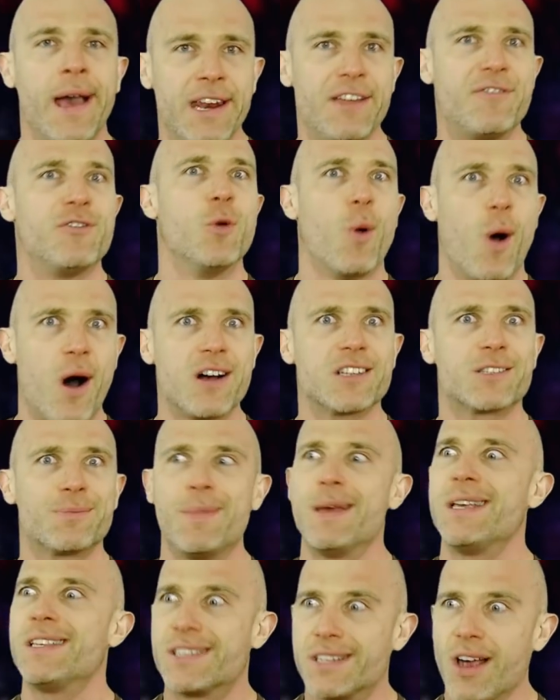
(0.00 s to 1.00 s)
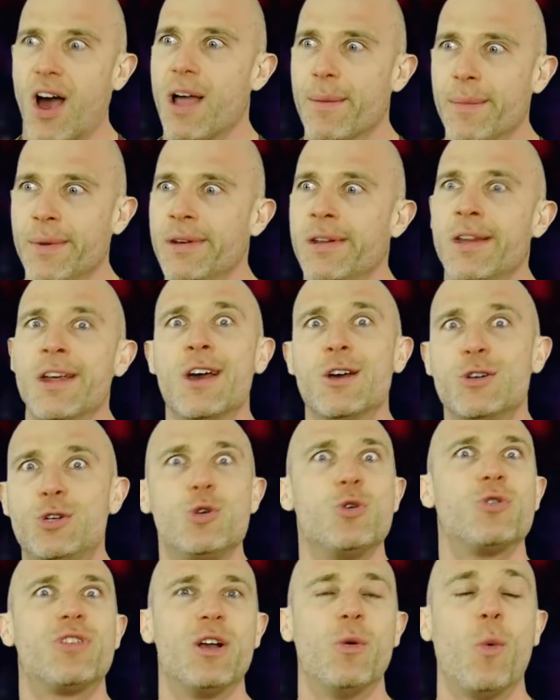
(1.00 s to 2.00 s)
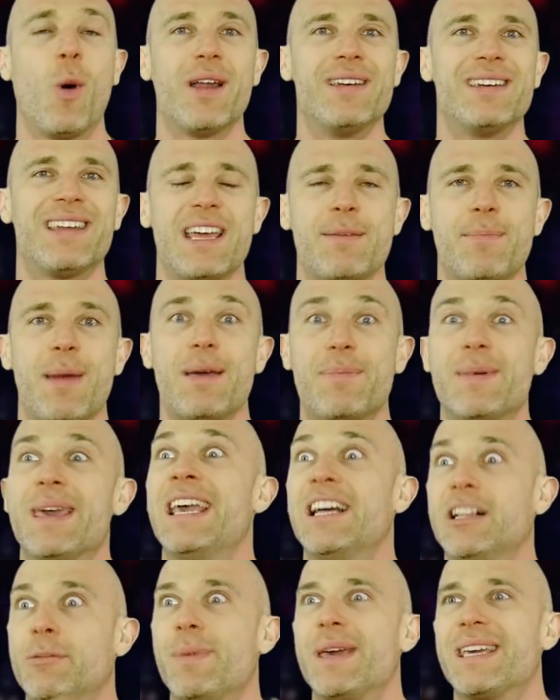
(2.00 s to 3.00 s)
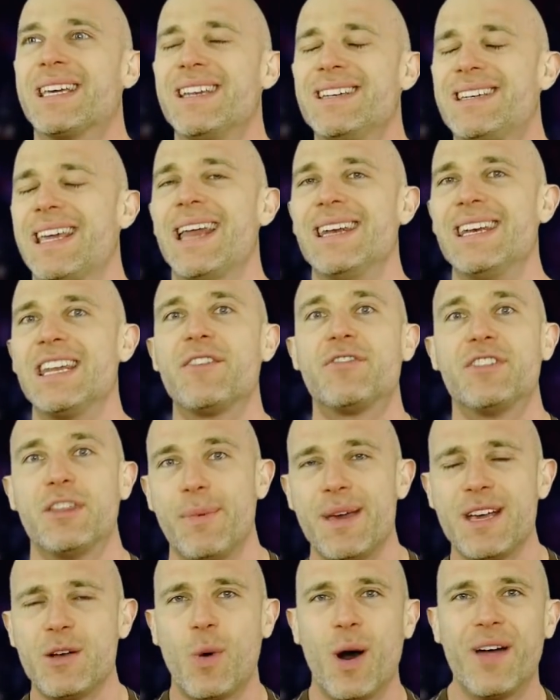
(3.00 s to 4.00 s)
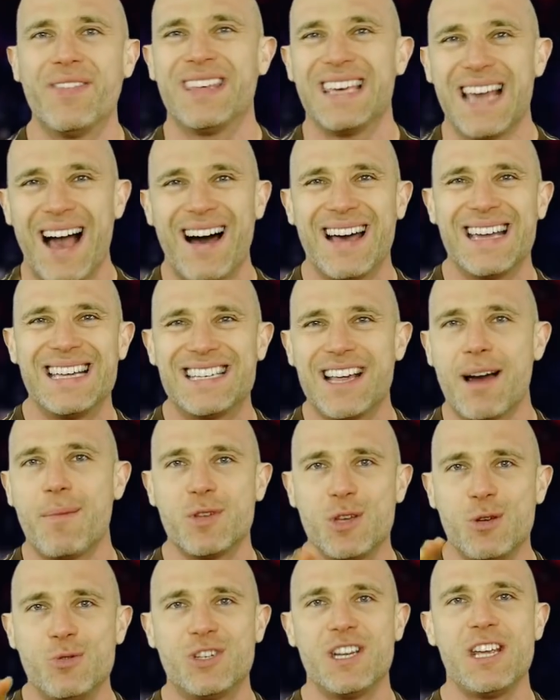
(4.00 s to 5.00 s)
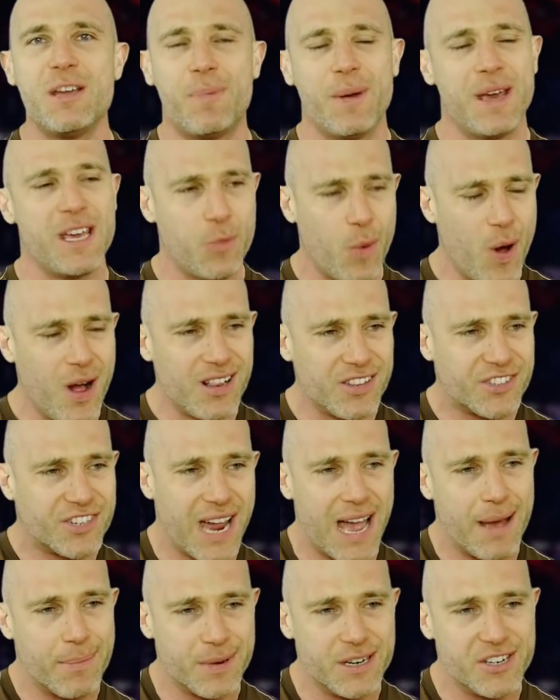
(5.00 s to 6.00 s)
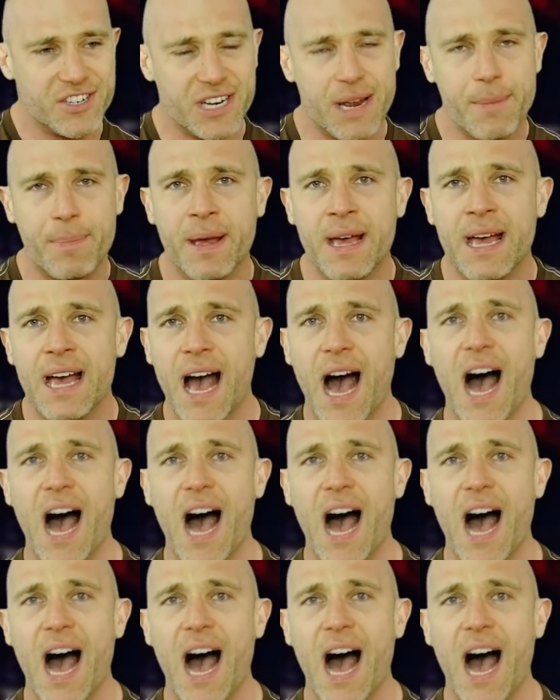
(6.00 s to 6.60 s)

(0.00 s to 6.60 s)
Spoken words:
And if you ask me, Simon, do you think one day maybe he'll be contending for the big one, the IWGP World Championship?